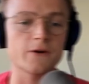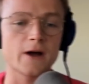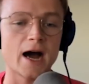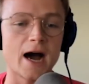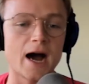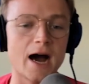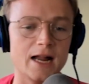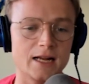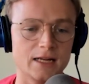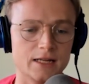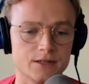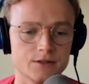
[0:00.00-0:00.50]

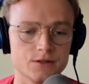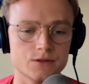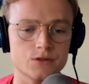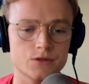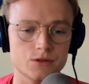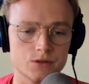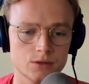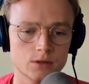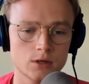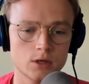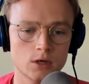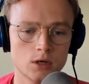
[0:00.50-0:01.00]

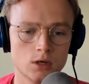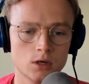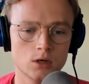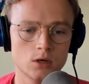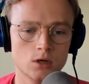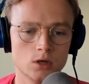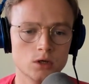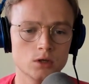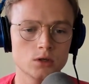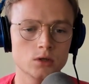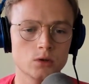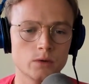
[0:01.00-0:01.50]
Collins,
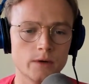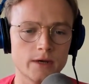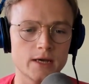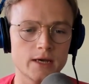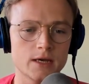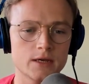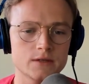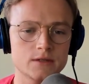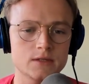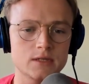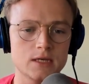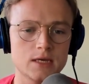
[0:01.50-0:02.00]
who
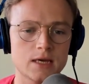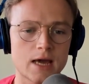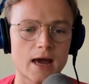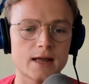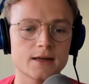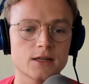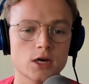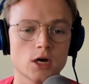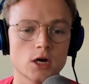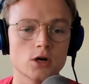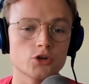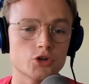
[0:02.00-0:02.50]
is the head
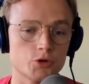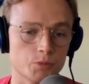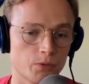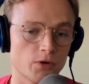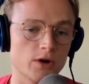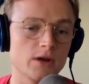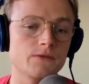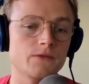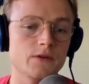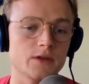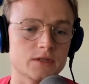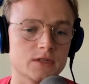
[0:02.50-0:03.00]
coach,
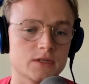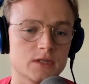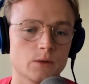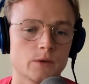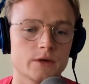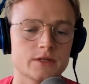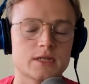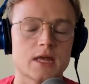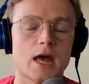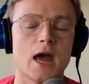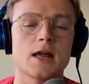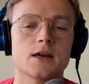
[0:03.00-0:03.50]
previously
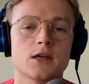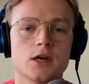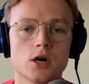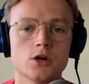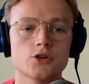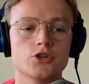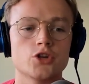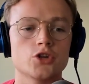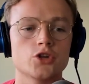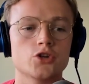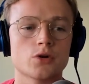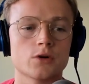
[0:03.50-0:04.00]
was the head
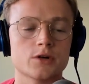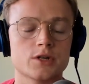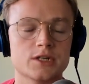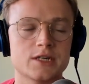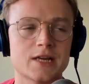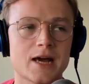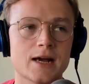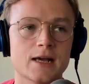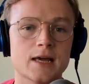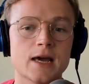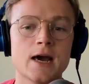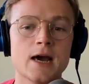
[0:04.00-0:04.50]
coach at Georgia
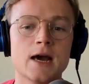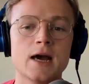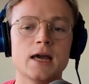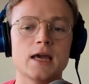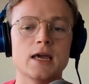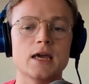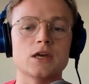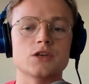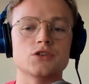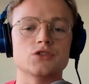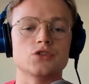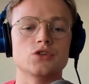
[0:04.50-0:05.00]
Tech,
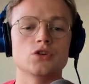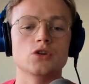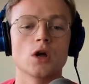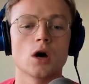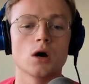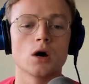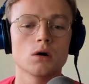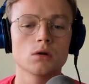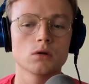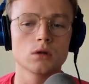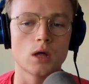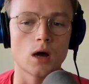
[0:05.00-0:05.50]
is no
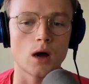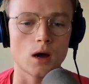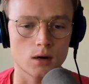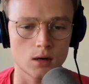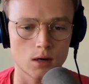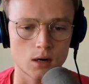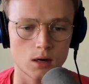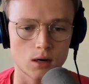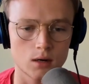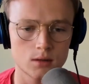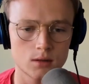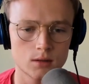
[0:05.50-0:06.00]

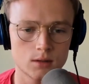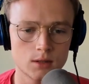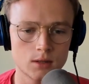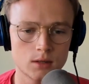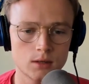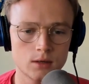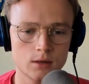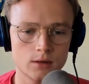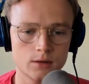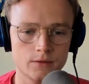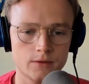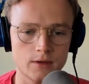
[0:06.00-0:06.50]
longer
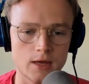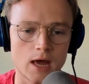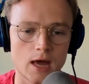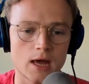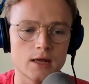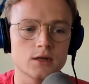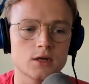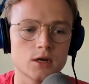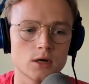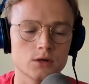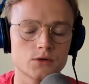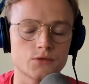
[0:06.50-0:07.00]
the
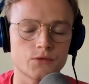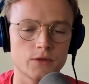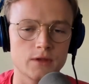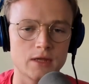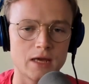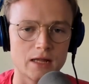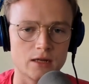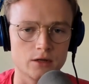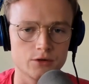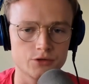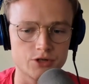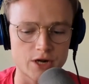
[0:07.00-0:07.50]
head coach for the
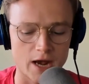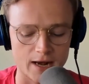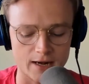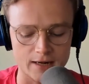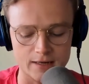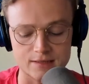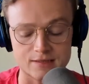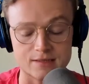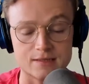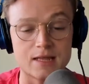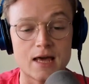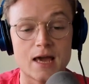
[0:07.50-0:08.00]
Yellow
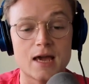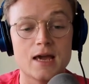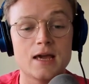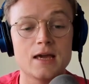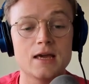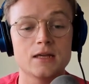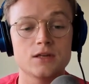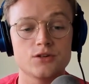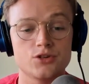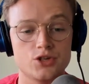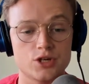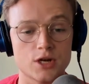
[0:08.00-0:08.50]
Jackets.
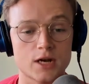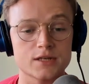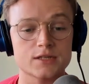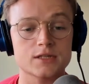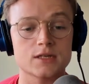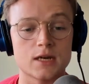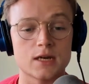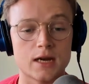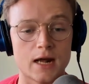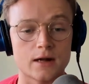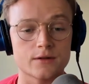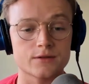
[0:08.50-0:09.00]
They just
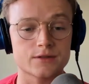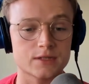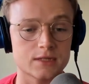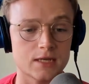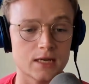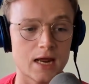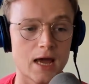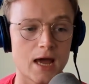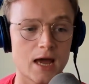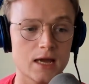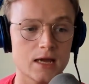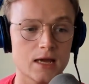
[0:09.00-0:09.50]
announced
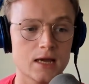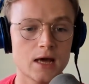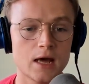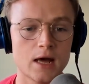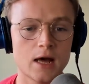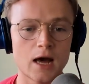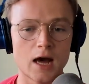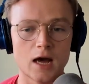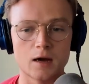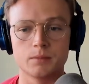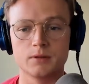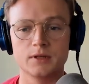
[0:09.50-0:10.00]
today,
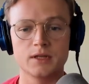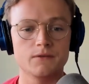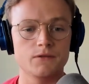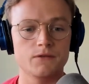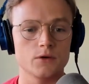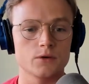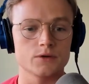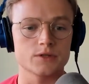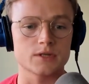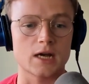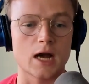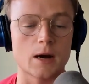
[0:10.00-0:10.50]
I believe it
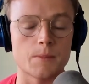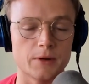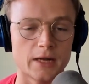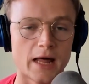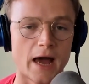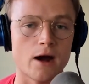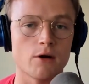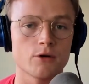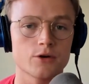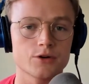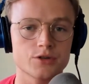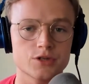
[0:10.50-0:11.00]
was a couple
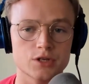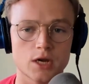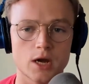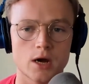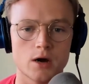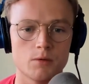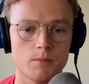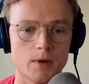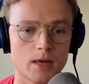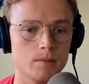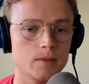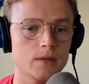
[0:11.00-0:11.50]
hours
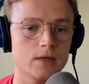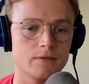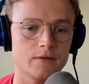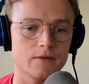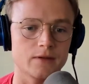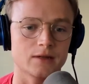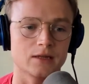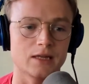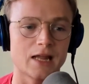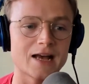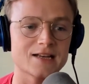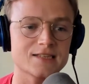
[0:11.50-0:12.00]
ago, maybe even
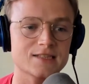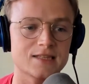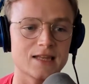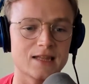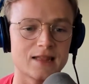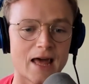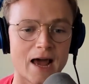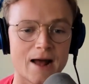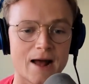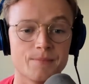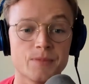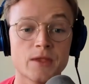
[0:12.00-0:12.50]
less than
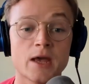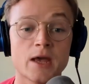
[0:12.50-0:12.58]
that,